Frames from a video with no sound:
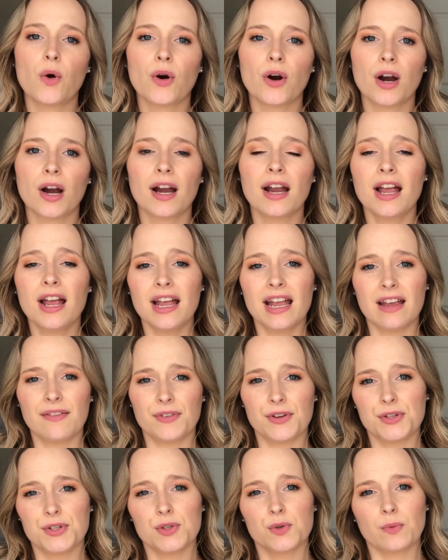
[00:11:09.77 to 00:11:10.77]
Or if
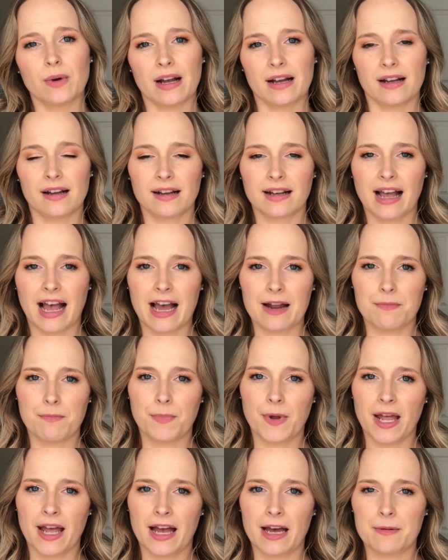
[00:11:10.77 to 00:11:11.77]
you do wet a cotton
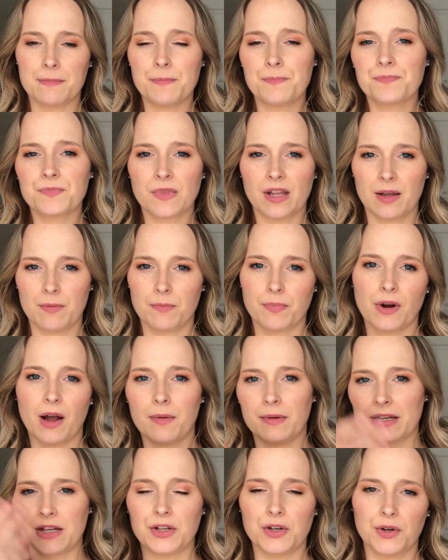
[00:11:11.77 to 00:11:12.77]
pad, it
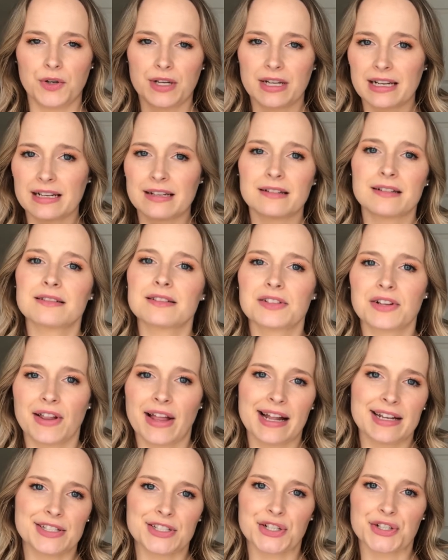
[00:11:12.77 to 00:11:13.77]
probably, you know, you can
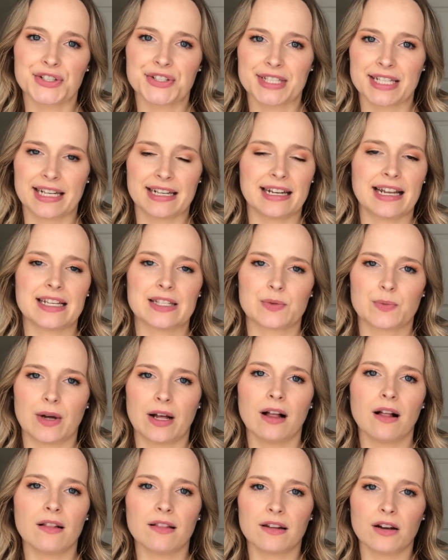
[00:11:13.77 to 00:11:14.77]
cleanse your skin as
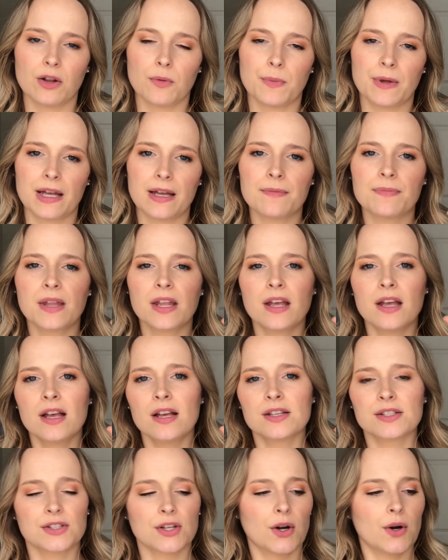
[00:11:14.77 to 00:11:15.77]
well a little bit.
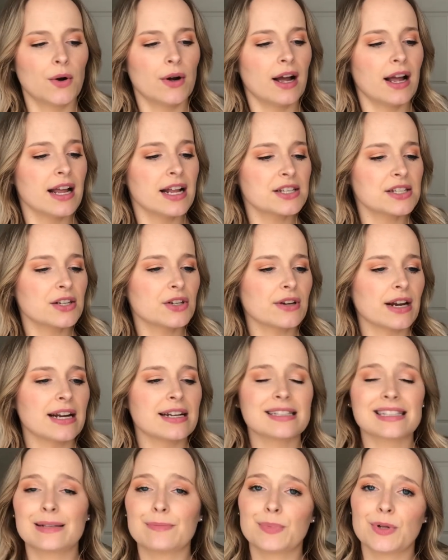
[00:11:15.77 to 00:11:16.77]
So it's a
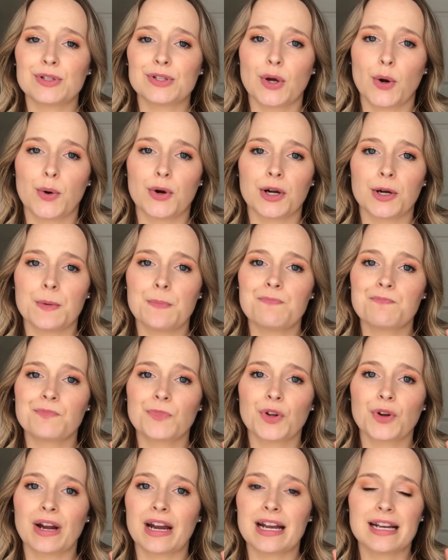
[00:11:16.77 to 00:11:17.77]
great simple toner.
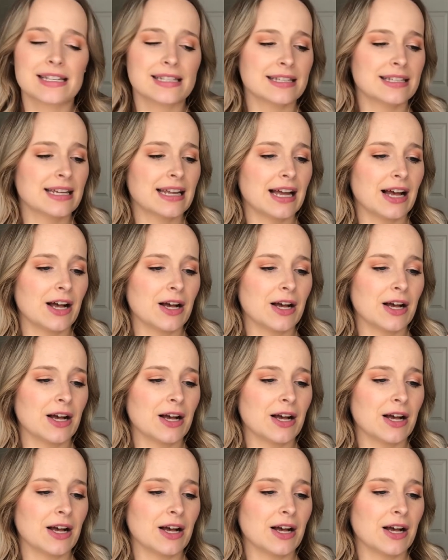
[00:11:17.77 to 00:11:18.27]
Great